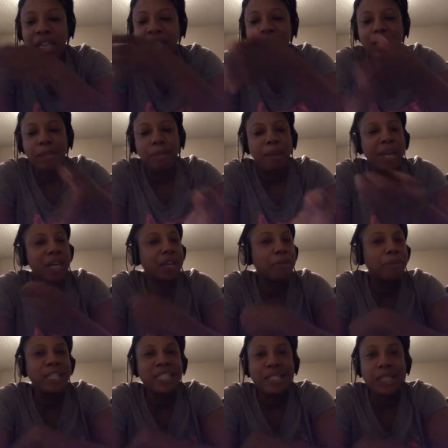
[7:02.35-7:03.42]
This man could
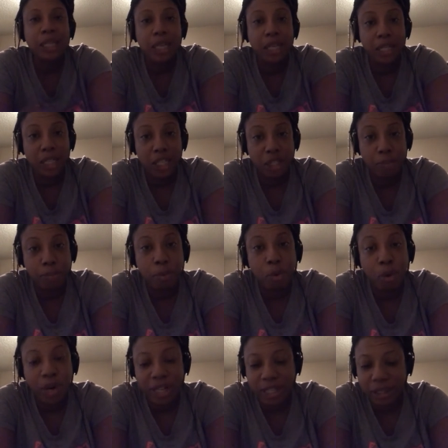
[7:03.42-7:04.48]
be sick at this
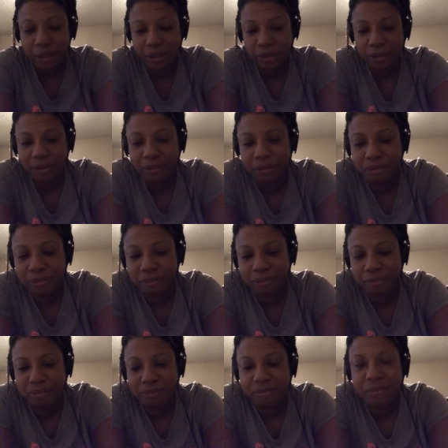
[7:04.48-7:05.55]
point.
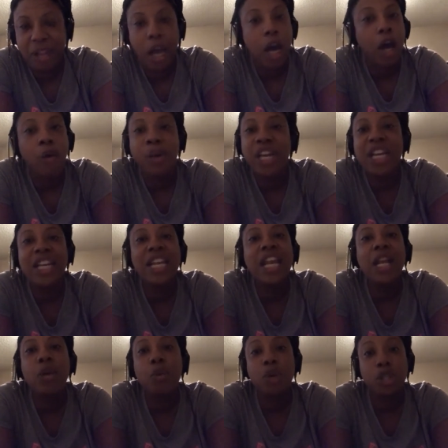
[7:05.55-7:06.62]
All he
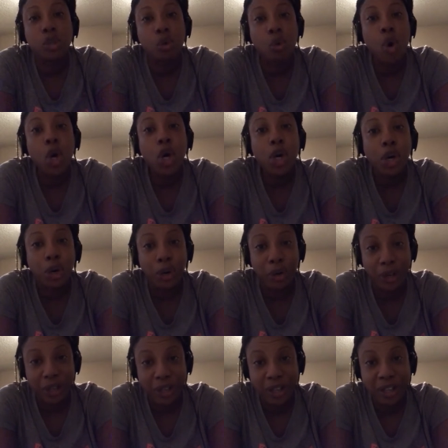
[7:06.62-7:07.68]
needed was a
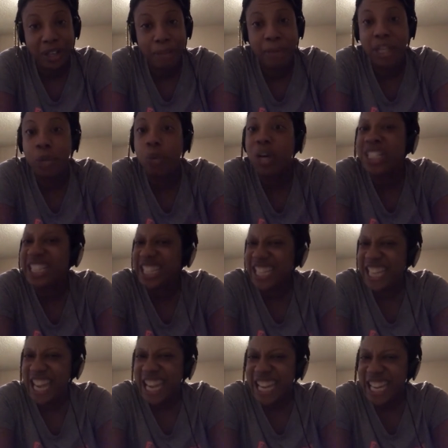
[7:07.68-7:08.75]
word. But he wasn't
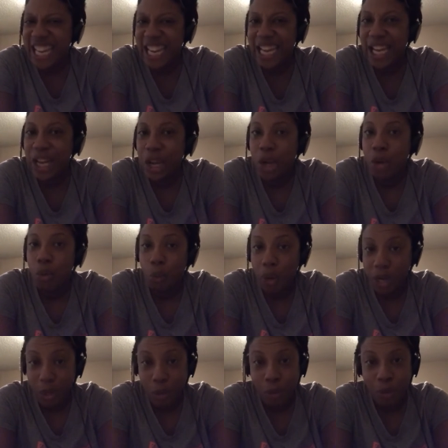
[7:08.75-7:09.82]
getting it
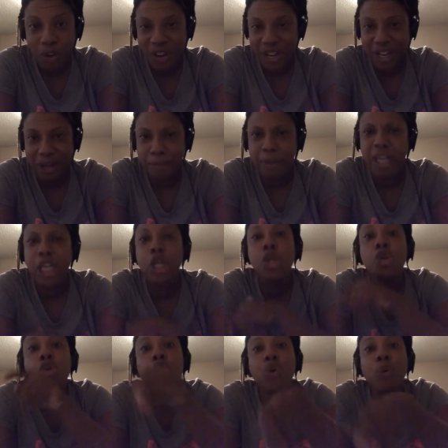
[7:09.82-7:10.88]
when he wanted it. But he
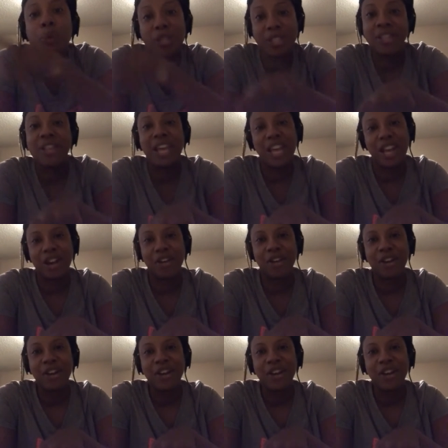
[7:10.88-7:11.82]
knew it was there.